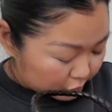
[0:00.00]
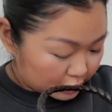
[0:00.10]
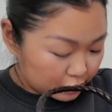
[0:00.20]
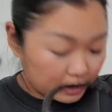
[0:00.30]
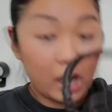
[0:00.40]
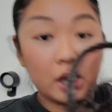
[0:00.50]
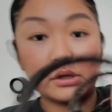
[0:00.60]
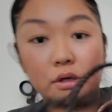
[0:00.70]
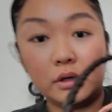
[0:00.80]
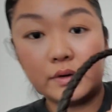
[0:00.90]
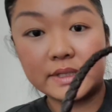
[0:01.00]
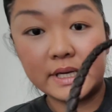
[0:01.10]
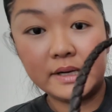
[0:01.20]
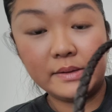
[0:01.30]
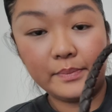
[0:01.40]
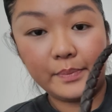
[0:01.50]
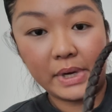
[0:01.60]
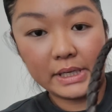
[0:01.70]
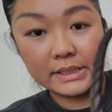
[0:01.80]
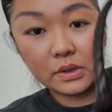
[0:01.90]
you can't close it,
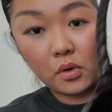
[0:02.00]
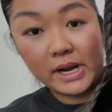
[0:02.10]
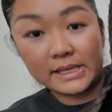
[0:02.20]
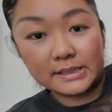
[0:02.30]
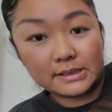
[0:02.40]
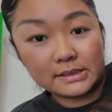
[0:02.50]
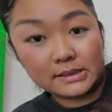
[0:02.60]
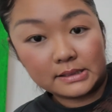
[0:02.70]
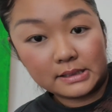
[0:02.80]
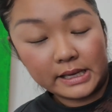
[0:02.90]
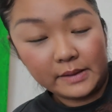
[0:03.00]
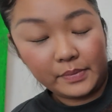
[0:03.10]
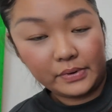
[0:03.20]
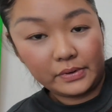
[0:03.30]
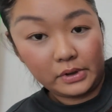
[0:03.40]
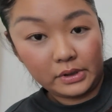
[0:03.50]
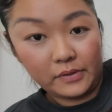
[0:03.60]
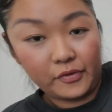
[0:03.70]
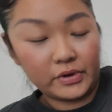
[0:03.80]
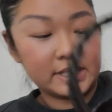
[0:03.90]
but it's quite deep,
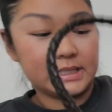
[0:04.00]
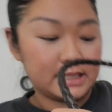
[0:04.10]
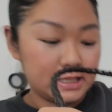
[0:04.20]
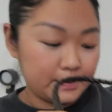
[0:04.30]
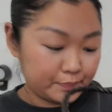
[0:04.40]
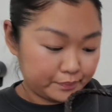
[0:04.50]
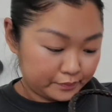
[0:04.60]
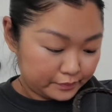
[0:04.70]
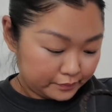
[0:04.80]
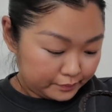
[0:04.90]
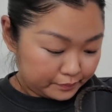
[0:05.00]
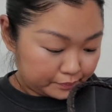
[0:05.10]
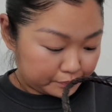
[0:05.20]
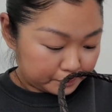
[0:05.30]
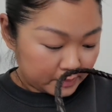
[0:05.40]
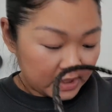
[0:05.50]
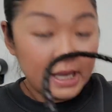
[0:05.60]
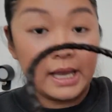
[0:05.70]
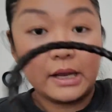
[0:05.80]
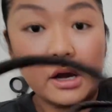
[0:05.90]
if you can see.
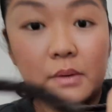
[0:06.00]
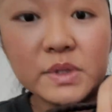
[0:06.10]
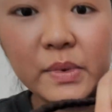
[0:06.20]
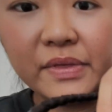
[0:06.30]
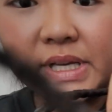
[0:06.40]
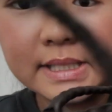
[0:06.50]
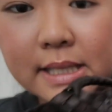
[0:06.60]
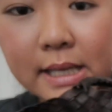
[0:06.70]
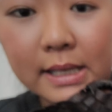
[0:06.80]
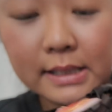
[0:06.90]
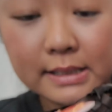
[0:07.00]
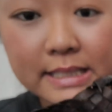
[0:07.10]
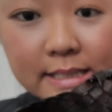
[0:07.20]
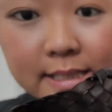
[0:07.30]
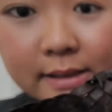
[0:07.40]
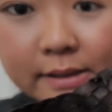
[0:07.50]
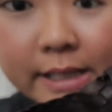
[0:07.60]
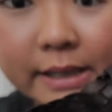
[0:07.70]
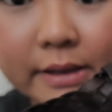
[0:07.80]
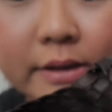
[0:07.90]
It comes with this detail
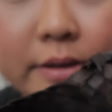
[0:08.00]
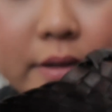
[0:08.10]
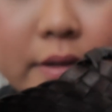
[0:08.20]
here.